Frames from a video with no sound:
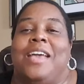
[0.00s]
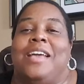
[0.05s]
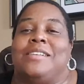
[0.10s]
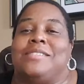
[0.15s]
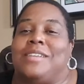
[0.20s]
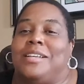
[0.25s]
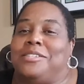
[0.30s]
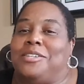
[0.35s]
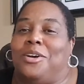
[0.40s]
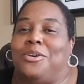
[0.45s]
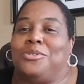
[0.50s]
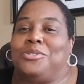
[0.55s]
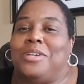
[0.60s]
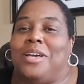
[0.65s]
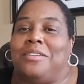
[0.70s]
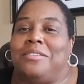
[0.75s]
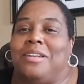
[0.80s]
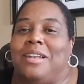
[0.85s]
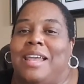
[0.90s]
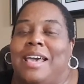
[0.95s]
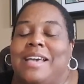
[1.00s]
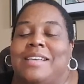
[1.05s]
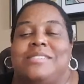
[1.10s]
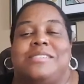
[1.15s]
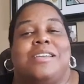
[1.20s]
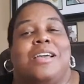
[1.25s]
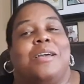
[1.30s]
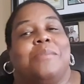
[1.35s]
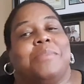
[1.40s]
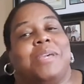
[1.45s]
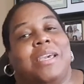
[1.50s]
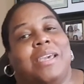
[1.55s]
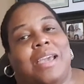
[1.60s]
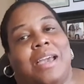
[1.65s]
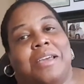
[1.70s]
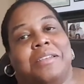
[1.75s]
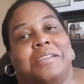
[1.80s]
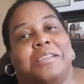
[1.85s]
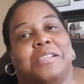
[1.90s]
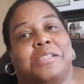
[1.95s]
as I told y'all the last time,
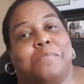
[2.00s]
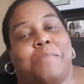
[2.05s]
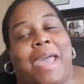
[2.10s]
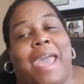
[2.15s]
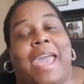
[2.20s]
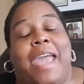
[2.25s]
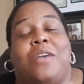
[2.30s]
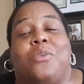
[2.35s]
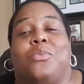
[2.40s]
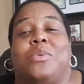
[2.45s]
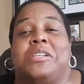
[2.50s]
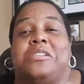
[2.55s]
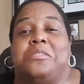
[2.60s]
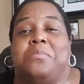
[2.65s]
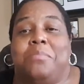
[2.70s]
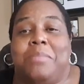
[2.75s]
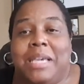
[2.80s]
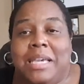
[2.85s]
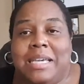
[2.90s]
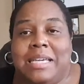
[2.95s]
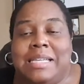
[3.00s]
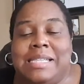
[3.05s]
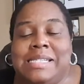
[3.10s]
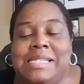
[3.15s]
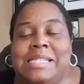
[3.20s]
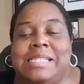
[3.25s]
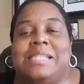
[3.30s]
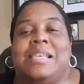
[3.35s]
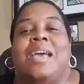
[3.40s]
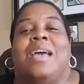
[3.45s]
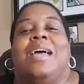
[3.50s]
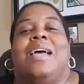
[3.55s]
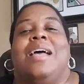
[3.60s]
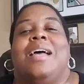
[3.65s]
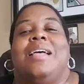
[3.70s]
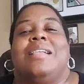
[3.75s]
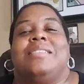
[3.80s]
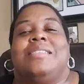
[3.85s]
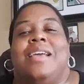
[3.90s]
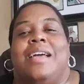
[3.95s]
Kiana is back, which means
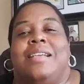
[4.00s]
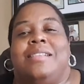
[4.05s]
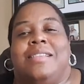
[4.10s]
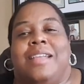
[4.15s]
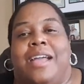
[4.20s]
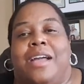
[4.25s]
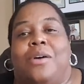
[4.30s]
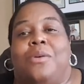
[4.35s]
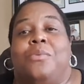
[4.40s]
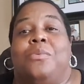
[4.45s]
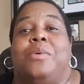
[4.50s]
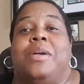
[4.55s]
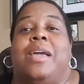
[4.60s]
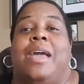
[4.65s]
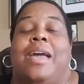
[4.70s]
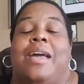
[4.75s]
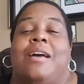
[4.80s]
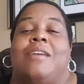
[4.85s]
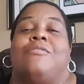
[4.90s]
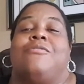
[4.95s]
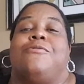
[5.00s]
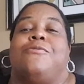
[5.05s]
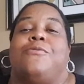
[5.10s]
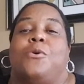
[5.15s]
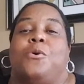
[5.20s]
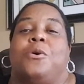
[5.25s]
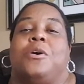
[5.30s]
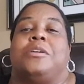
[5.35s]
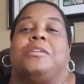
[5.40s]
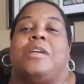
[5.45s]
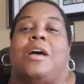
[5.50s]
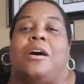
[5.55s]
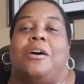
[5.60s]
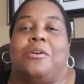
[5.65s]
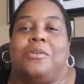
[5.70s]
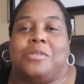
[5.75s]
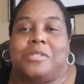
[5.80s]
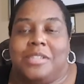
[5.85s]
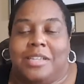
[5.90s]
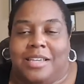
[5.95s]
that now we have four
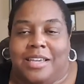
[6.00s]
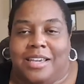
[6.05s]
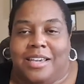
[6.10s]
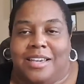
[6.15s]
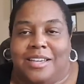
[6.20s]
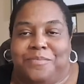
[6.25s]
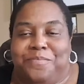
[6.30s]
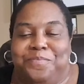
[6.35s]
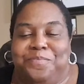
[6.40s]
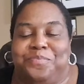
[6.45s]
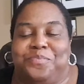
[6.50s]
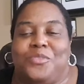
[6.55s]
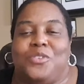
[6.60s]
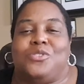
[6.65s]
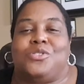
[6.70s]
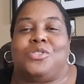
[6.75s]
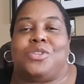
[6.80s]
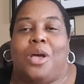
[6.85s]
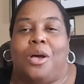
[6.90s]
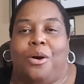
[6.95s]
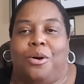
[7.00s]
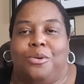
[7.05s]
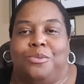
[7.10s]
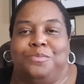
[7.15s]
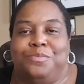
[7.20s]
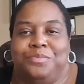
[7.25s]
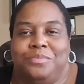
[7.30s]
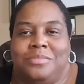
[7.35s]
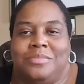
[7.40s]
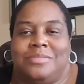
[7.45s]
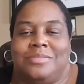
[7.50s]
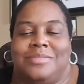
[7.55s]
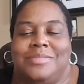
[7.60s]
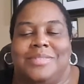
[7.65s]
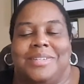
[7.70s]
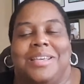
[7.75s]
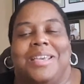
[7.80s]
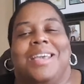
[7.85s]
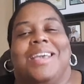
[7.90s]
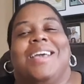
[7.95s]
dogs again. So
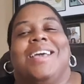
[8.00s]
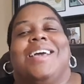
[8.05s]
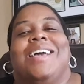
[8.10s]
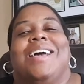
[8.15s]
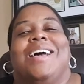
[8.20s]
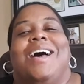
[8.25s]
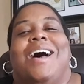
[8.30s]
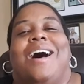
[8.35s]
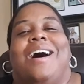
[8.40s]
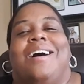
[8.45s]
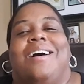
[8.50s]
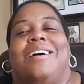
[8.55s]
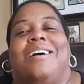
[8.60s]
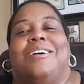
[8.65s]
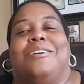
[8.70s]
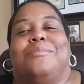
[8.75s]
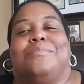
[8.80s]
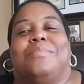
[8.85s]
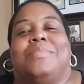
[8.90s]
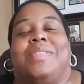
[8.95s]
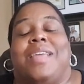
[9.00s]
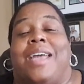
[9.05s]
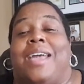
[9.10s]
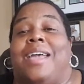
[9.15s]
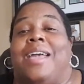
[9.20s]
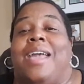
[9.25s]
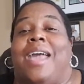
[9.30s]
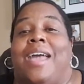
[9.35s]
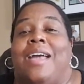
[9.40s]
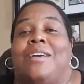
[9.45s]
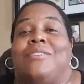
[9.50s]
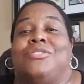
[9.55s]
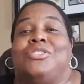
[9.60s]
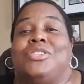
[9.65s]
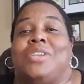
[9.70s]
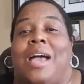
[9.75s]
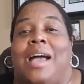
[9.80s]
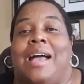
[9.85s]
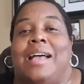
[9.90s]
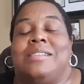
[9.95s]
um, they have
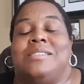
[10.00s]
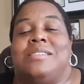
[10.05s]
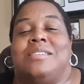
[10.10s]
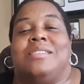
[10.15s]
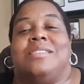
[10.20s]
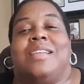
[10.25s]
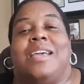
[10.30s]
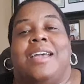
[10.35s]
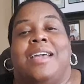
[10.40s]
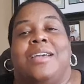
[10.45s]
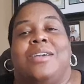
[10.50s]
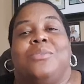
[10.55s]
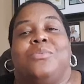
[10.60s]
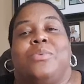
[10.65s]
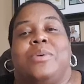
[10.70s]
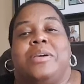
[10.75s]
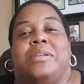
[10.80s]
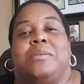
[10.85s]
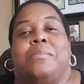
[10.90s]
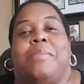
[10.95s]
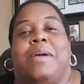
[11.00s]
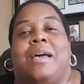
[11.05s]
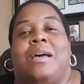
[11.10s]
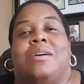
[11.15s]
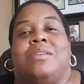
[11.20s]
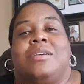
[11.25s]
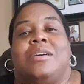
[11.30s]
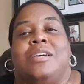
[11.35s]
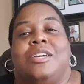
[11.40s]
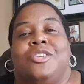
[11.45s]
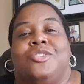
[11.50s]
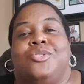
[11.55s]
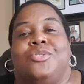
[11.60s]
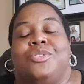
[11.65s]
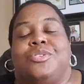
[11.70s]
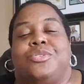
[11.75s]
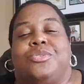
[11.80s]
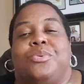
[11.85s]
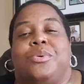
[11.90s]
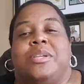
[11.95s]
shots and they run about one
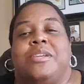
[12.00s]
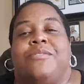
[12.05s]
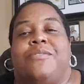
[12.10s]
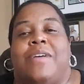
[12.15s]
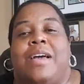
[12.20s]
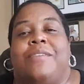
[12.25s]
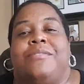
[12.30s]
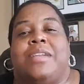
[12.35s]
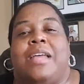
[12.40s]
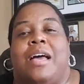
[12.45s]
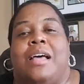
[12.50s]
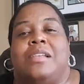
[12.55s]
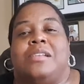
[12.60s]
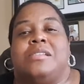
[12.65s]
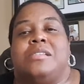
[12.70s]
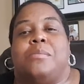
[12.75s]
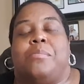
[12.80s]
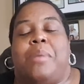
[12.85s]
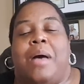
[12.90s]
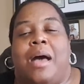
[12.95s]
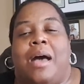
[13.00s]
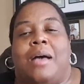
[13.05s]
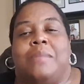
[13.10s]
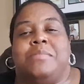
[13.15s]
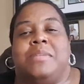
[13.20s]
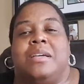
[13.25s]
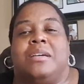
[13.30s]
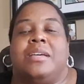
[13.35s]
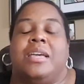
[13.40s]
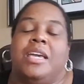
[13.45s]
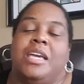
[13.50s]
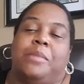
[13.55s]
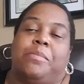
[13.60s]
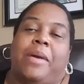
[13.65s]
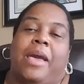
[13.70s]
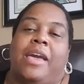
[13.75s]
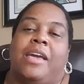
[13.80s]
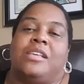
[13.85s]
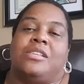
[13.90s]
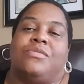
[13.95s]
hundred twenty-five dollars a pop. Now Key
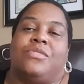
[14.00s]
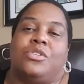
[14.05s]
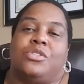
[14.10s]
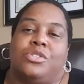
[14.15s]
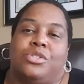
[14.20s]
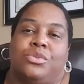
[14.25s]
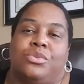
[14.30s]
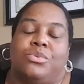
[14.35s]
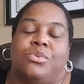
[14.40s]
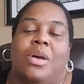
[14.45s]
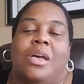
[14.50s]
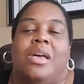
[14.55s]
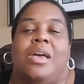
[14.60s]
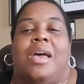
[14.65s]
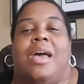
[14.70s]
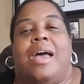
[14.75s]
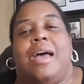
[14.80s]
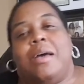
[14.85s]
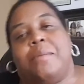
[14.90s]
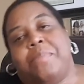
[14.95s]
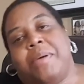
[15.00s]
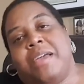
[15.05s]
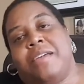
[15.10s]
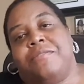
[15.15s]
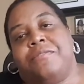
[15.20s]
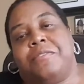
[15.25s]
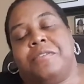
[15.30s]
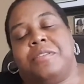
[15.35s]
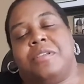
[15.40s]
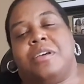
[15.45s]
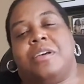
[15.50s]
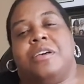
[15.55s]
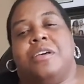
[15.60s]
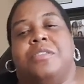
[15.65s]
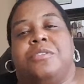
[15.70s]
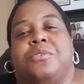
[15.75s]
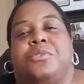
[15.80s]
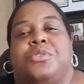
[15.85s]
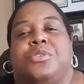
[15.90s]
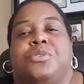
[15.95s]
pays for two. I pay for the
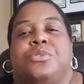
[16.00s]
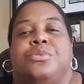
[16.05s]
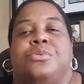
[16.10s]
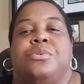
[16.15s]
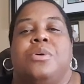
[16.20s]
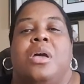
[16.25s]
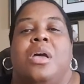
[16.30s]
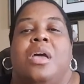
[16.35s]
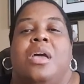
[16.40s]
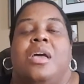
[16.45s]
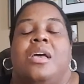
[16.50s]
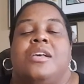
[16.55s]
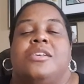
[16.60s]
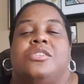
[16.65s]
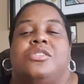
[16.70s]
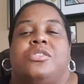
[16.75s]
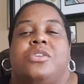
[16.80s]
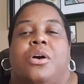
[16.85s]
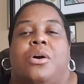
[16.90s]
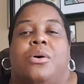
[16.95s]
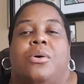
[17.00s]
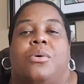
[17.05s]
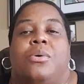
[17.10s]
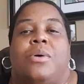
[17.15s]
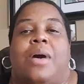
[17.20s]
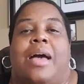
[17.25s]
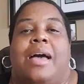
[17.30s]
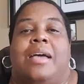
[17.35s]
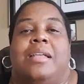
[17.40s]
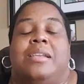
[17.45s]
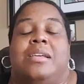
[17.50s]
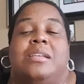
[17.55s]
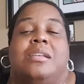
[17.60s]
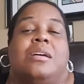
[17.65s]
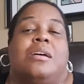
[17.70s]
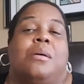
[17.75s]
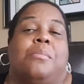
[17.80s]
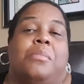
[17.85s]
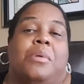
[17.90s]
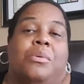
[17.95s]
other two. So I need to
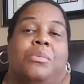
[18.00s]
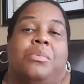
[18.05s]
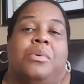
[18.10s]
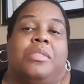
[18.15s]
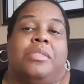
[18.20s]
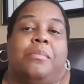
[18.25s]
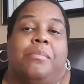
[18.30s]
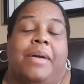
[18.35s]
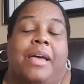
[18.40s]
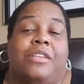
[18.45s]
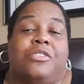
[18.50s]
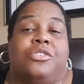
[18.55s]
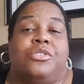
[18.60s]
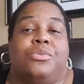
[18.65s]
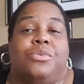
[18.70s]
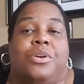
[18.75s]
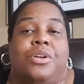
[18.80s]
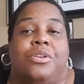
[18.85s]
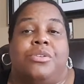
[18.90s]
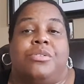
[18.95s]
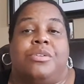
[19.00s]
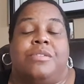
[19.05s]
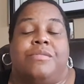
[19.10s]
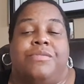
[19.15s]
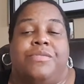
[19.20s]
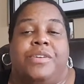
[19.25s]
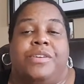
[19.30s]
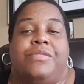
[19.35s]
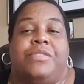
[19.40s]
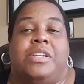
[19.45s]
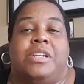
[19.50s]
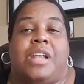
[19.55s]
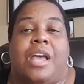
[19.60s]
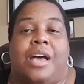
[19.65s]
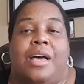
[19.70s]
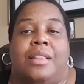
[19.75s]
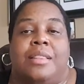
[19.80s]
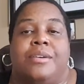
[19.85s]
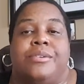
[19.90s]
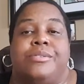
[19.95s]
come up with about two hundred fifty
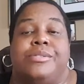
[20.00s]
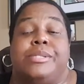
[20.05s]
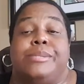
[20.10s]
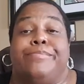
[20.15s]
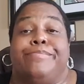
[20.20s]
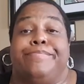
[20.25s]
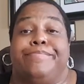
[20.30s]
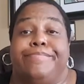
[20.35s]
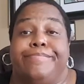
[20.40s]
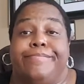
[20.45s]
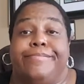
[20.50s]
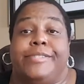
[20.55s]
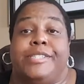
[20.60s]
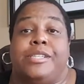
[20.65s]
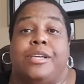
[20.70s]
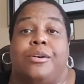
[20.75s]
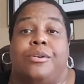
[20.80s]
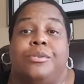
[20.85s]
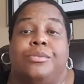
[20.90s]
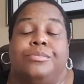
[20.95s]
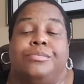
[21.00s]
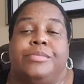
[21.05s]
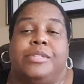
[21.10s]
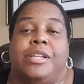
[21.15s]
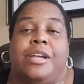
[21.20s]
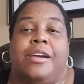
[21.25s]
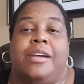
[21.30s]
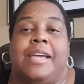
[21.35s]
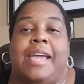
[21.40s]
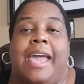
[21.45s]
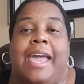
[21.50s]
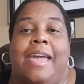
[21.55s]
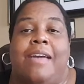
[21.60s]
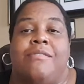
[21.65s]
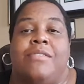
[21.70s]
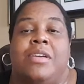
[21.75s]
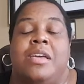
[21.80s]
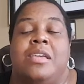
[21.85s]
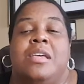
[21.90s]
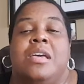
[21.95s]
dollars. So there you
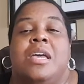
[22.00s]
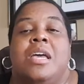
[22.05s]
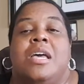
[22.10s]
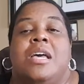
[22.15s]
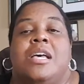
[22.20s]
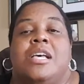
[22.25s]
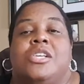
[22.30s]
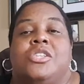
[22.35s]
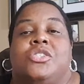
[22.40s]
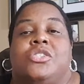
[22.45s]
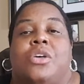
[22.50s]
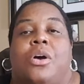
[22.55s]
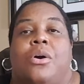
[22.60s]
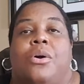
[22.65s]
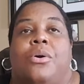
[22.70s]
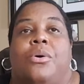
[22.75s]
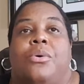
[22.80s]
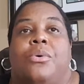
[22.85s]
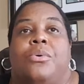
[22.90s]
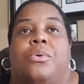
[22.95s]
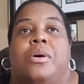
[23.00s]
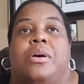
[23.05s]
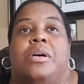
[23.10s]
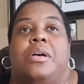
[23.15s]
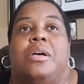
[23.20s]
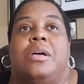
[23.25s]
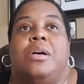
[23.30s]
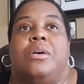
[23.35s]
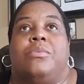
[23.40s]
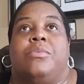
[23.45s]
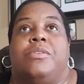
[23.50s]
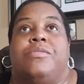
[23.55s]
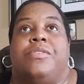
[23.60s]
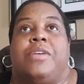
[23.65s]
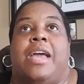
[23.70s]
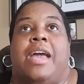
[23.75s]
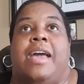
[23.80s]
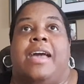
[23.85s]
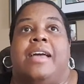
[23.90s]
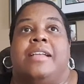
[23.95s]
have it. So we've
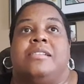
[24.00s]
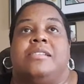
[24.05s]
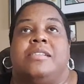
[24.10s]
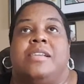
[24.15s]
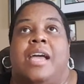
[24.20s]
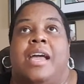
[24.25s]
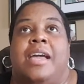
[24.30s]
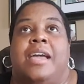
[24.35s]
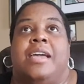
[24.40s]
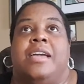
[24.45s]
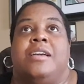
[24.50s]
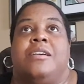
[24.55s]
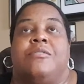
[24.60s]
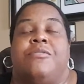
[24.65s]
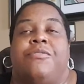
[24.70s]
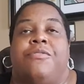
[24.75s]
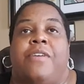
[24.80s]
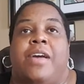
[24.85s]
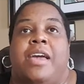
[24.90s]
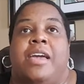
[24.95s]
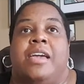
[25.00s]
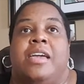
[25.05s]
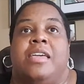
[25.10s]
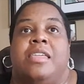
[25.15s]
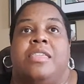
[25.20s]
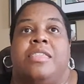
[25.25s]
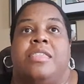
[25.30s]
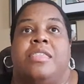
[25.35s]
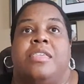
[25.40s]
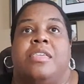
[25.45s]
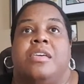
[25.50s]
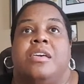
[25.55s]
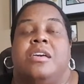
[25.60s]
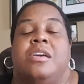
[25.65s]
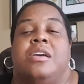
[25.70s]
got Tank, Faith,